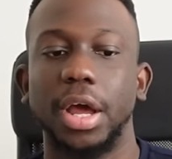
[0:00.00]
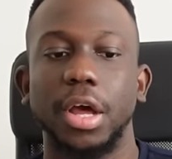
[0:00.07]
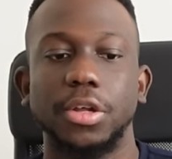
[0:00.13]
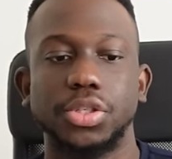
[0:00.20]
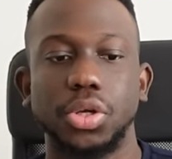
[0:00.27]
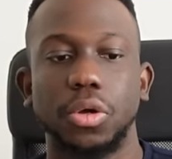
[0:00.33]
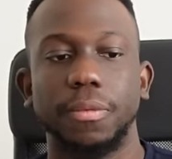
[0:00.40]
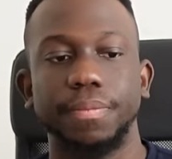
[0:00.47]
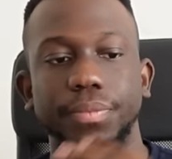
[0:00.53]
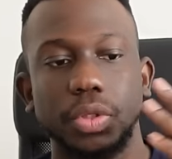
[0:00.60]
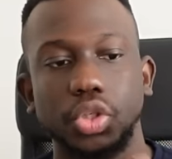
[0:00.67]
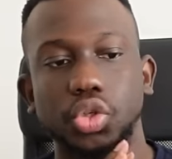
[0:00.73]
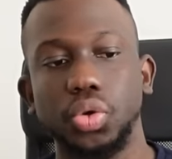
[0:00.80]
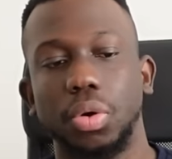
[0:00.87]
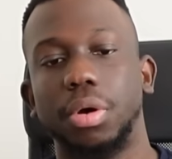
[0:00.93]
so
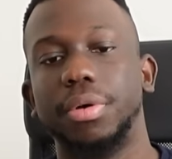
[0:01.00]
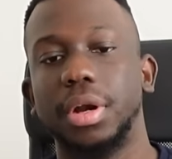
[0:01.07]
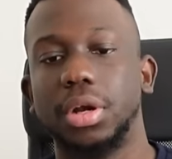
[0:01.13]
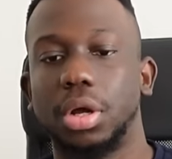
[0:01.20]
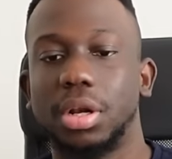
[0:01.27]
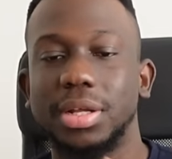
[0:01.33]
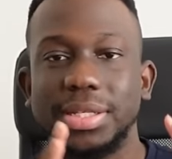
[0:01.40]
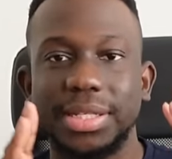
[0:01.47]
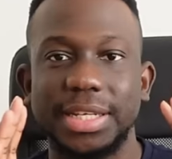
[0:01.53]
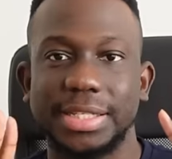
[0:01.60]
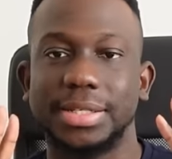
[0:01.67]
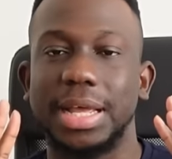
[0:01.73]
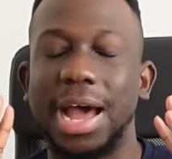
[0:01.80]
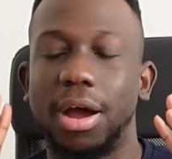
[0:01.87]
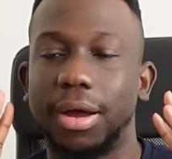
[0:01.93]
$200
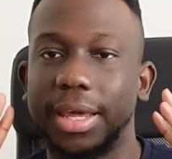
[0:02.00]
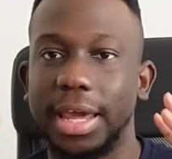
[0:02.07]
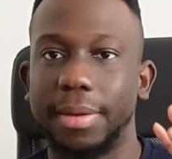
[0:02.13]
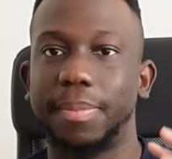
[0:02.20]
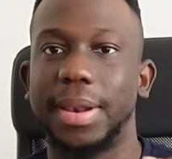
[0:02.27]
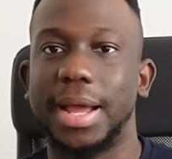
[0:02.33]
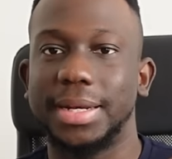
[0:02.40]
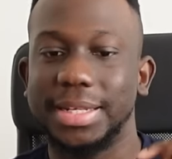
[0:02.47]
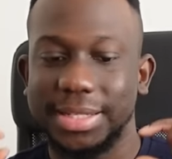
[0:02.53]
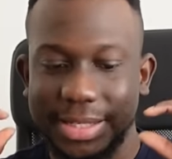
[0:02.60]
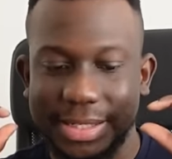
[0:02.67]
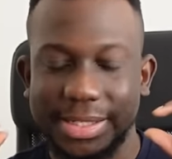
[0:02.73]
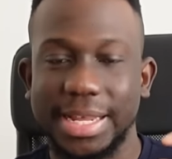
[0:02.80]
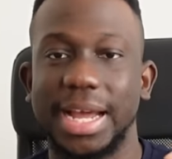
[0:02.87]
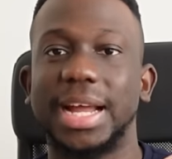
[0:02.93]
is our game plan this is
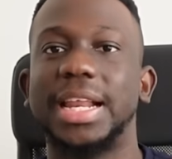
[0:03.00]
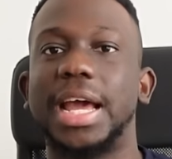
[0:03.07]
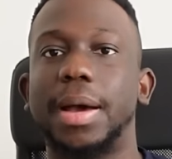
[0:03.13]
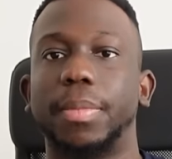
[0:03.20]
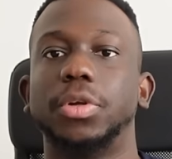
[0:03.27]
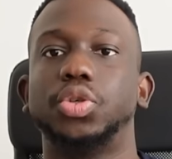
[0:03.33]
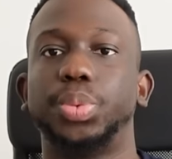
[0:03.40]
exactly how much